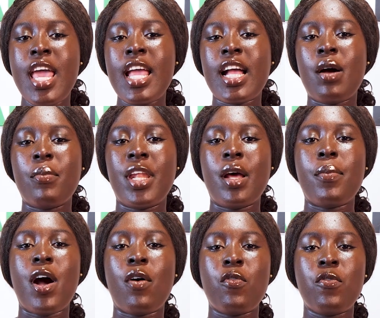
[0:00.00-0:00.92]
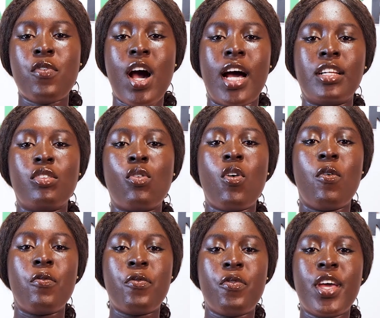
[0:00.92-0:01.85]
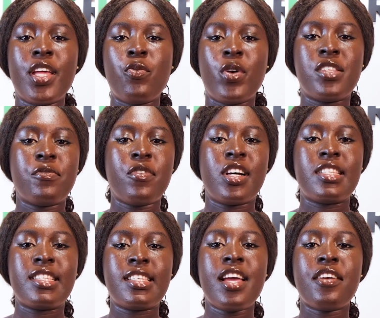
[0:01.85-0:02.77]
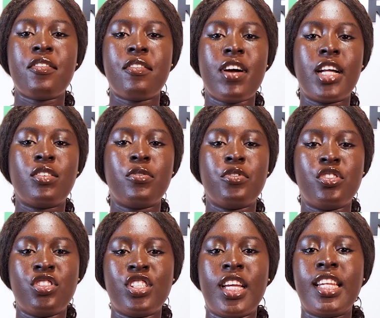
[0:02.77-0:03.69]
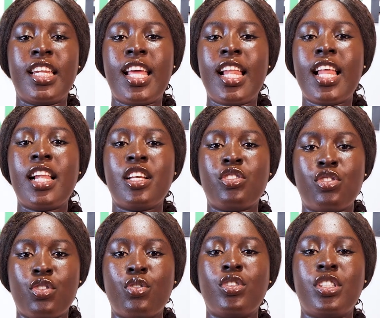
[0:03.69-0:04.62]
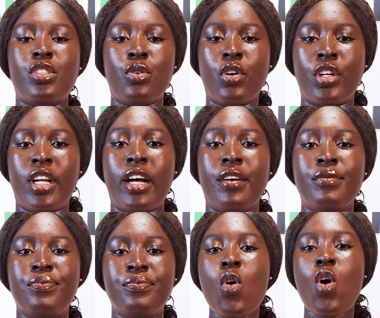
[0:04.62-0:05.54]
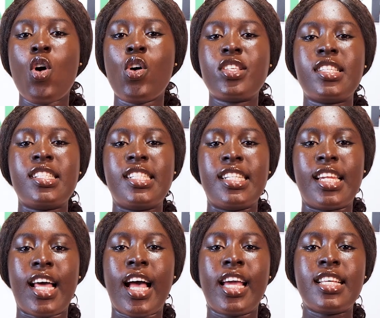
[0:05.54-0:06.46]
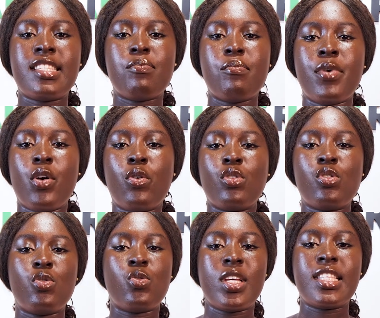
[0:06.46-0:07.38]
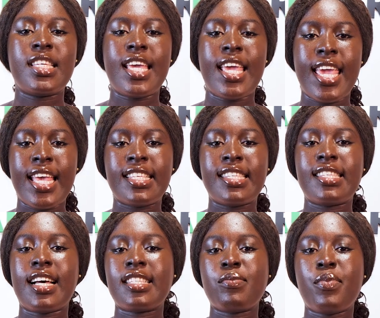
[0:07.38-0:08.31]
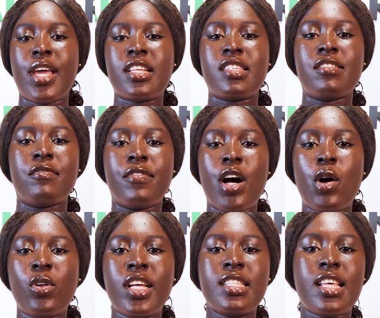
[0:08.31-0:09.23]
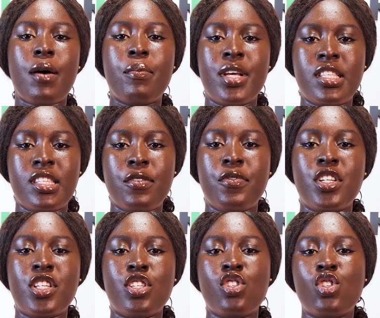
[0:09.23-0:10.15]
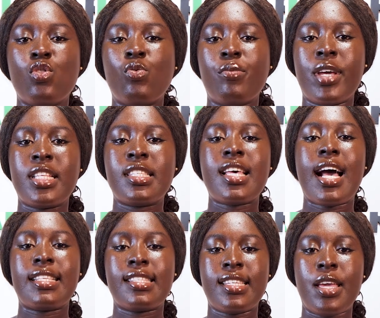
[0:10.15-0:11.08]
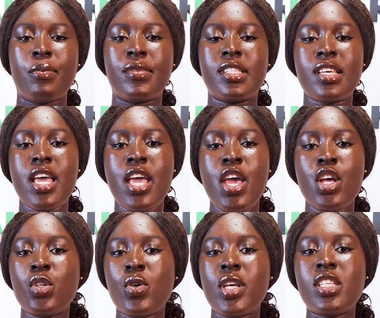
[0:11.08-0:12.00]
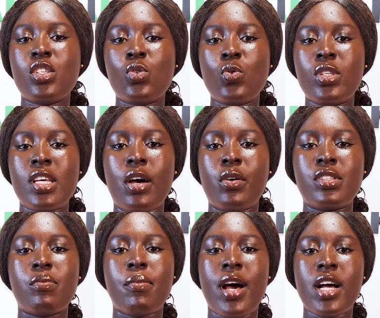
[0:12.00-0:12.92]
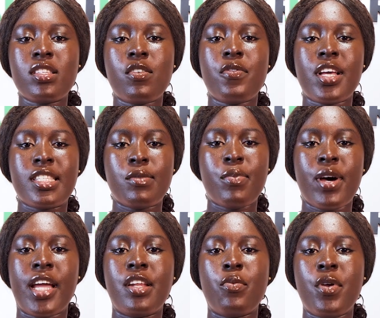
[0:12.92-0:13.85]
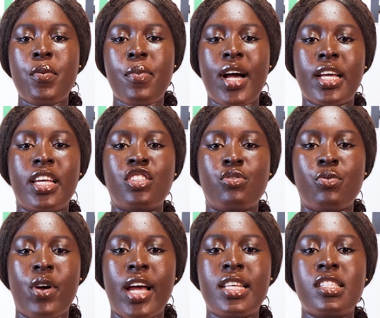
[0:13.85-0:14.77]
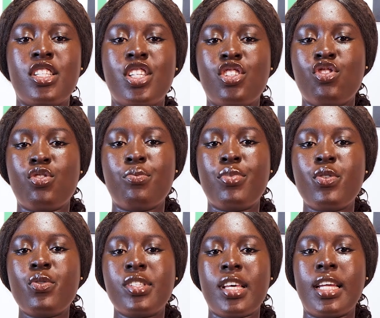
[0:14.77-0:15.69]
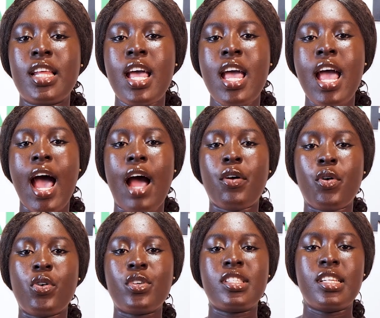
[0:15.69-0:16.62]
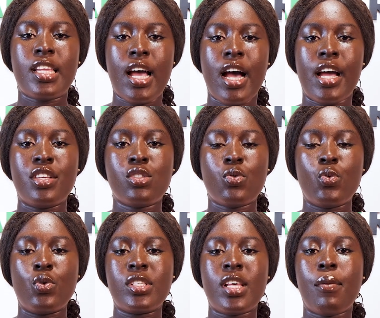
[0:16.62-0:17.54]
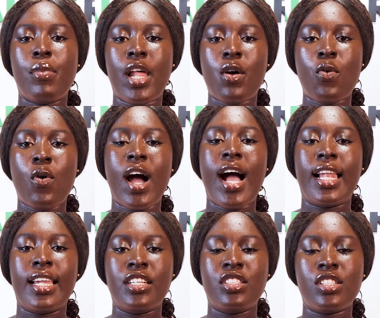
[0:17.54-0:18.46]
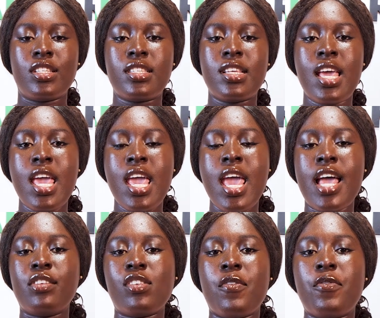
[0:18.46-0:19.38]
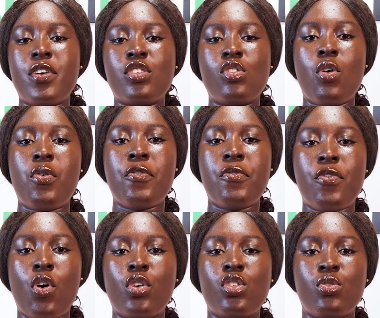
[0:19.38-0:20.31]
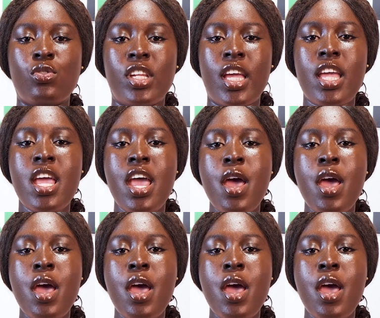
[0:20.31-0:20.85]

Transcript: Coming up, Akufo-Addo conferred with Francais Grand Officier de la Légion d'Honneur. Court denies bail to 28 suspects in violent Abetifi destoolment attempt. 22,000 bags of expired repackaged rice distributed across senior high schools, Ablakwa Alleges. And to our first story for today,